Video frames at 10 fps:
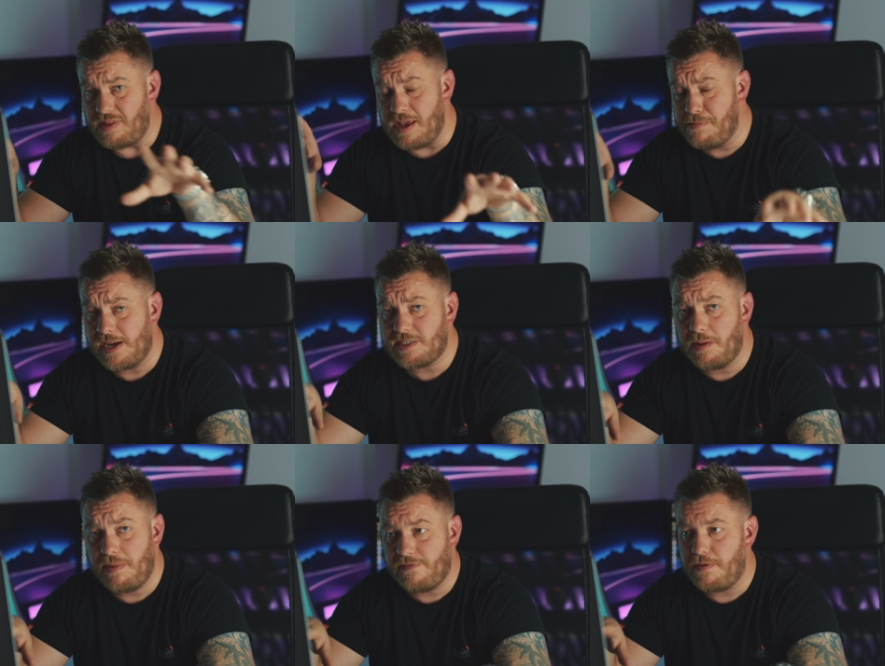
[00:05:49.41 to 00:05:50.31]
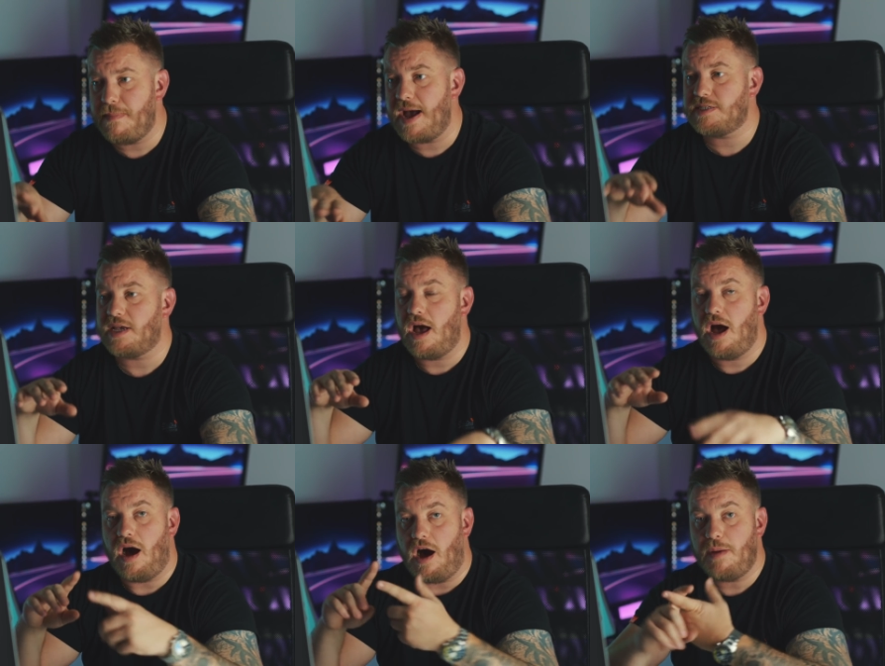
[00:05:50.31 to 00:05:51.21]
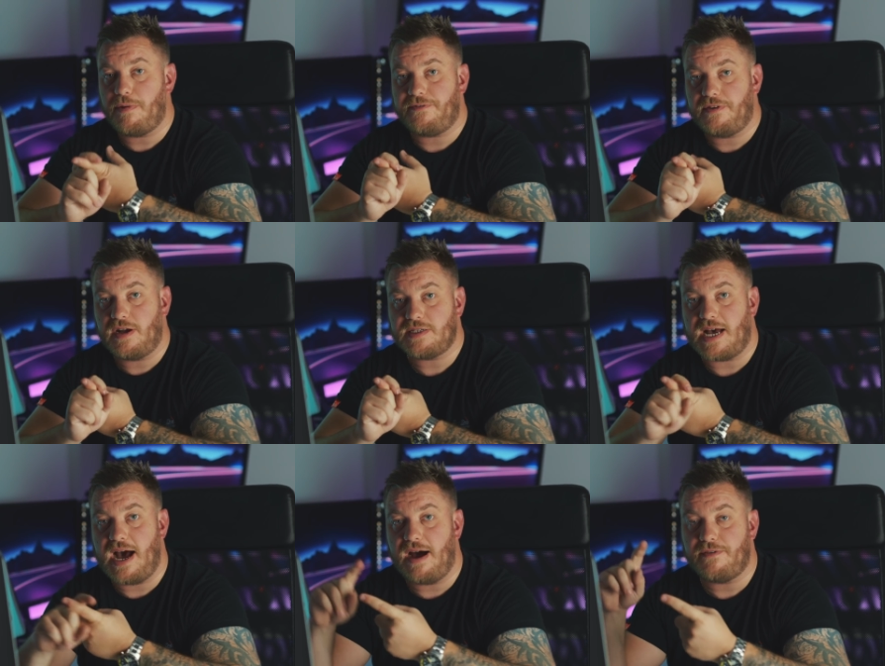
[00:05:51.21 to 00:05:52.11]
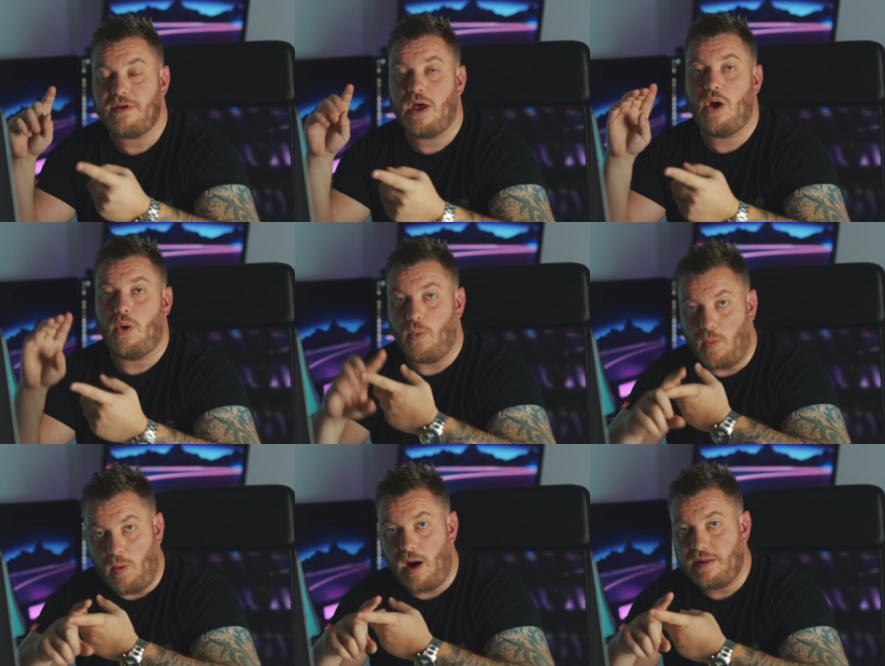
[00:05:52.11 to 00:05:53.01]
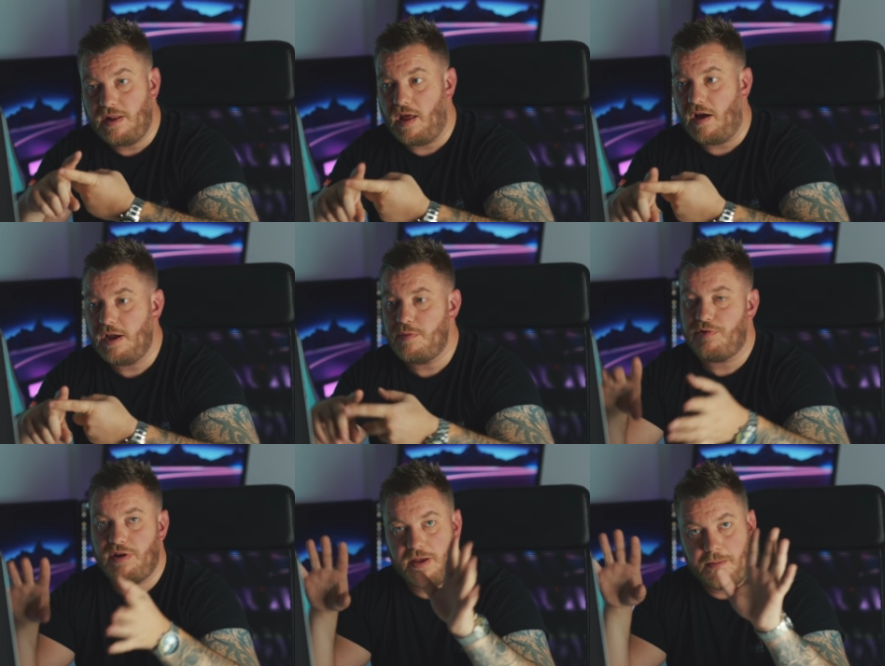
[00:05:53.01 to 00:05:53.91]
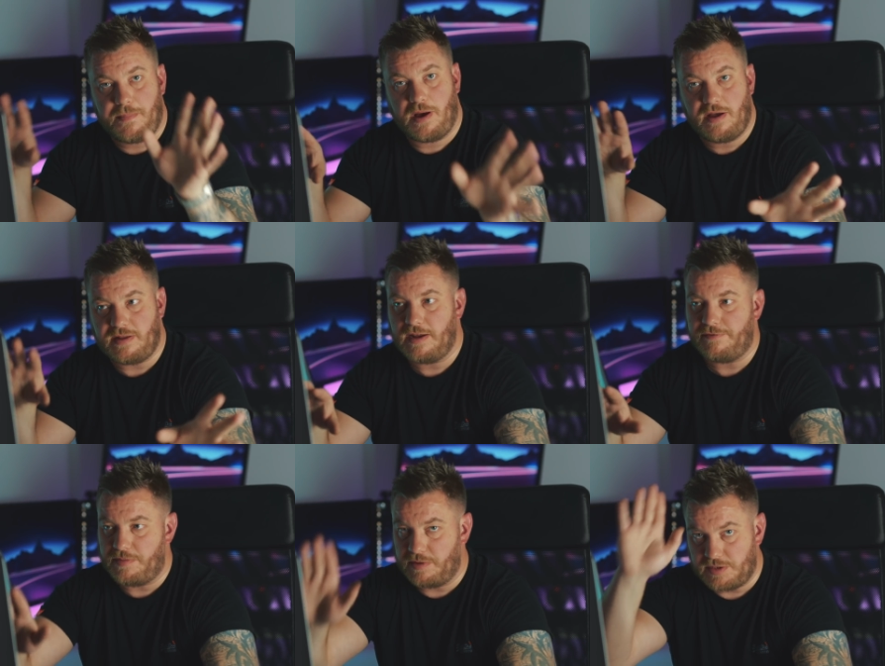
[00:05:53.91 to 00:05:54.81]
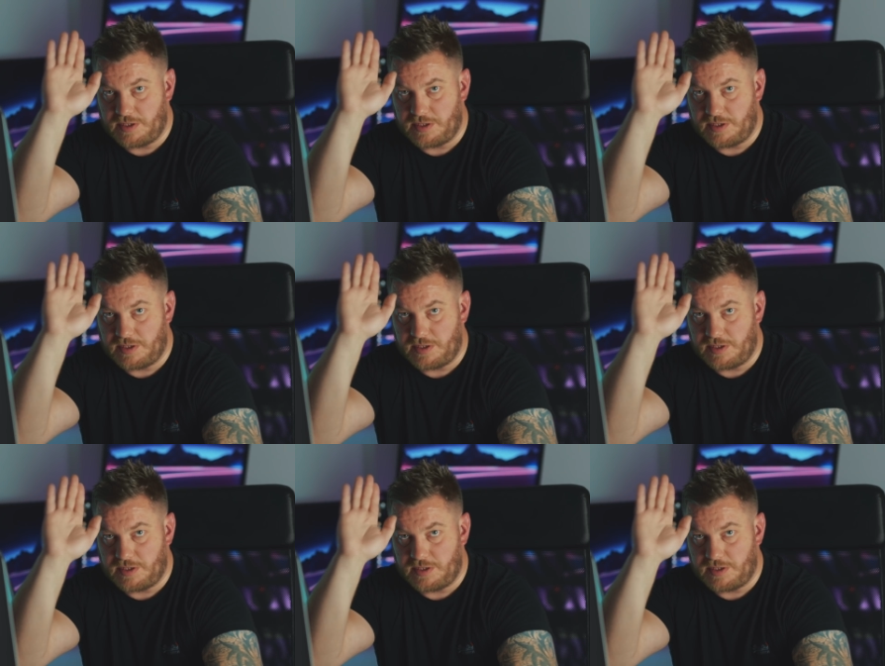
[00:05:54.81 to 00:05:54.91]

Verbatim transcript: It makes it a bit of a mess. I prefer to have one library per deliverable.